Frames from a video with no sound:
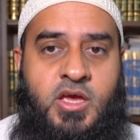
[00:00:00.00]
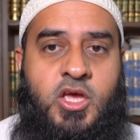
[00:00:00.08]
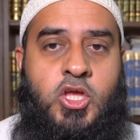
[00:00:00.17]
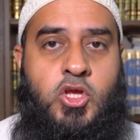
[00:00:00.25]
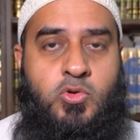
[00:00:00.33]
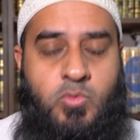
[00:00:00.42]

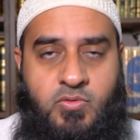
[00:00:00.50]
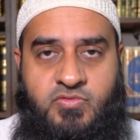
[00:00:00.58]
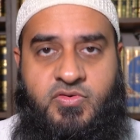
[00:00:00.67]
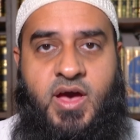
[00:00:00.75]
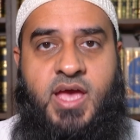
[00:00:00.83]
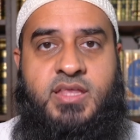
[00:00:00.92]
you will
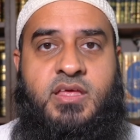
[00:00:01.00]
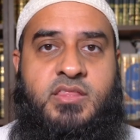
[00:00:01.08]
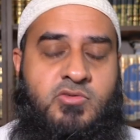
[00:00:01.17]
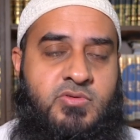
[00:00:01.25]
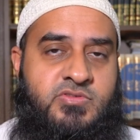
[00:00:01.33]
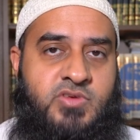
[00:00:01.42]
find that
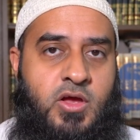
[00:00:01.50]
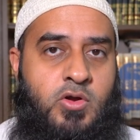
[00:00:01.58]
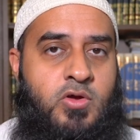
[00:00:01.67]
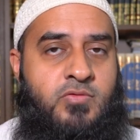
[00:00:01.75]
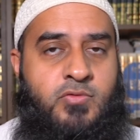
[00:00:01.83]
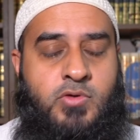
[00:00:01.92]
there is a
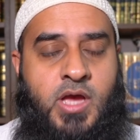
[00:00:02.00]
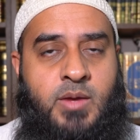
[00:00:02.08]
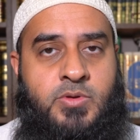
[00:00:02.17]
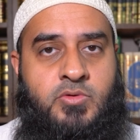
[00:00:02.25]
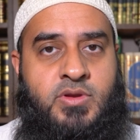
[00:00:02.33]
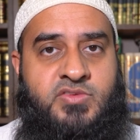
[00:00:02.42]
lot of
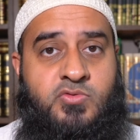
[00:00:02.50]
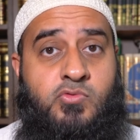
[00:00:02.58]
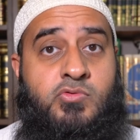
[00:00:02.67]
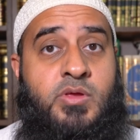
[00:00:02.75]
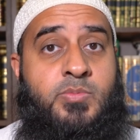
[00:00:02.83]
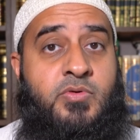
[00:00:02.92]
vocabulary that's
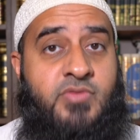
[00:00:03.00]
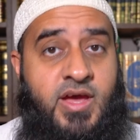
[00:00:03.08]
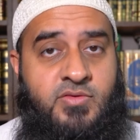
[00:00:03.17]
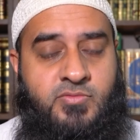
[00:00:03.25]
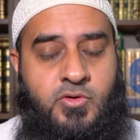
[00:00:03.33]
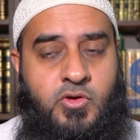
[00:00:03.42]
already
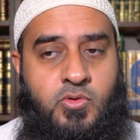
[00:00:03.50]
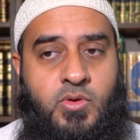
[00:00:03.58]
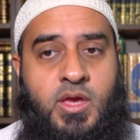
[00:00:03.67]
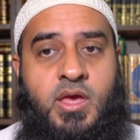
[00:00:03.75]
provided for you.